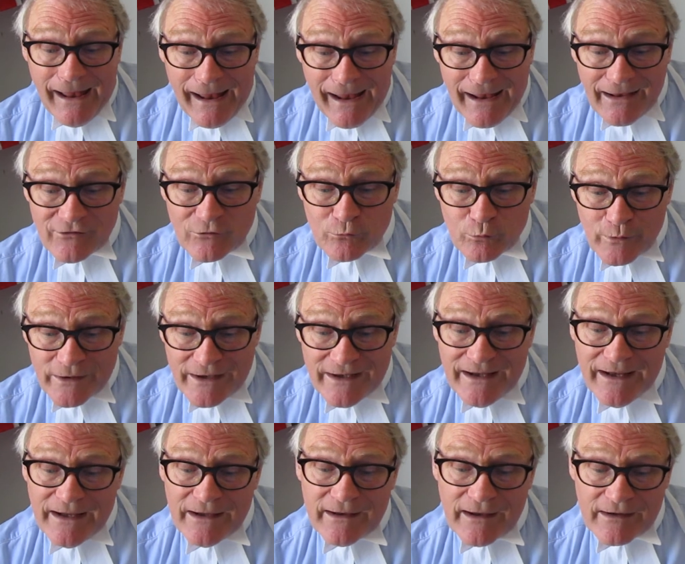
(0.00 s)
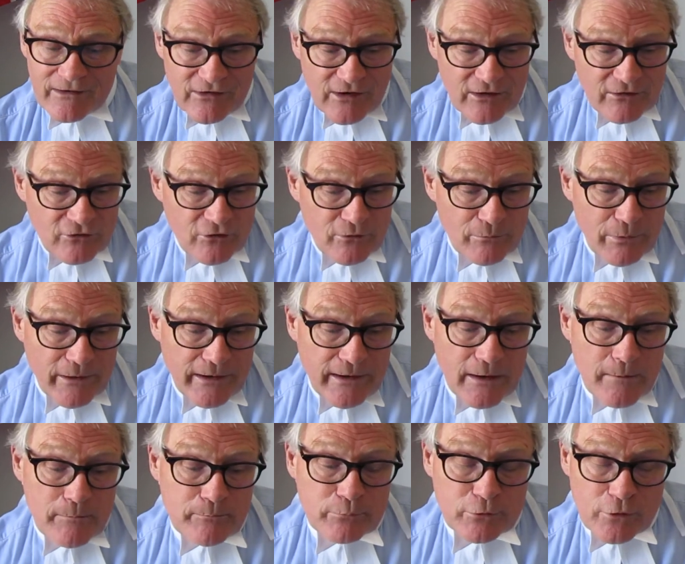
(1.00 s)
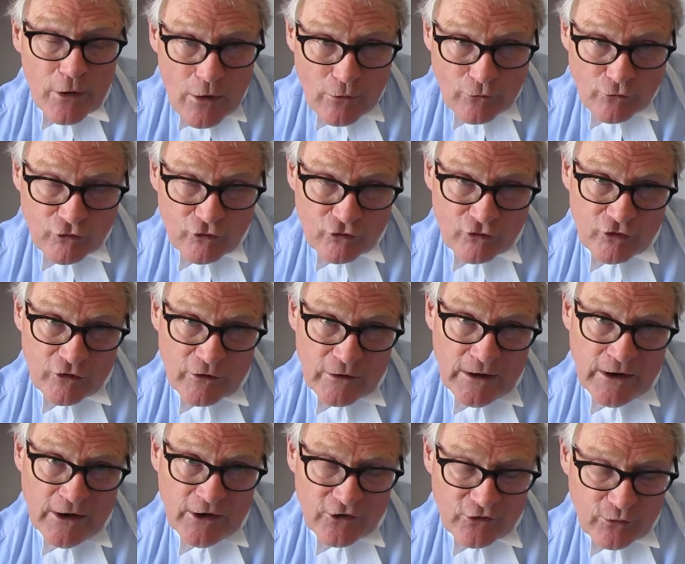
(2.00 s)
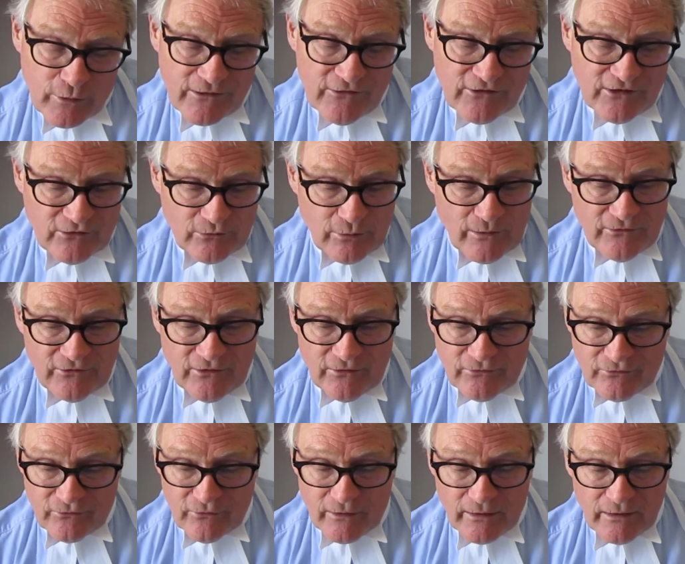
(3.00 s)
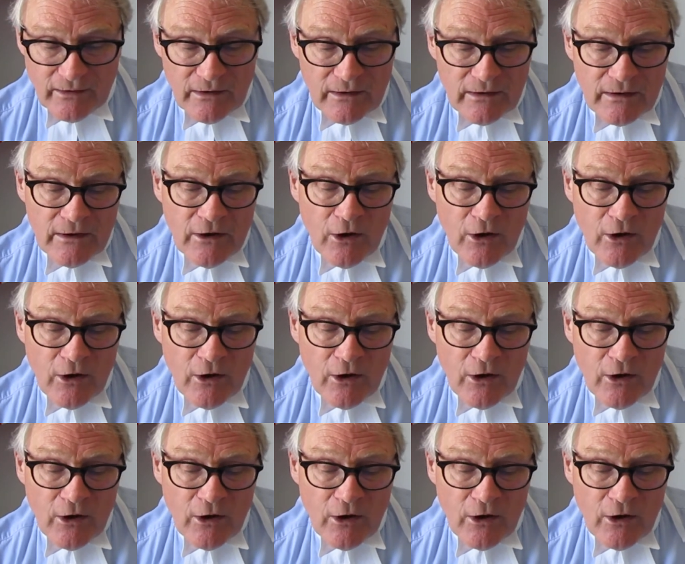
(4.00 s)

as we inexorably approach 2023,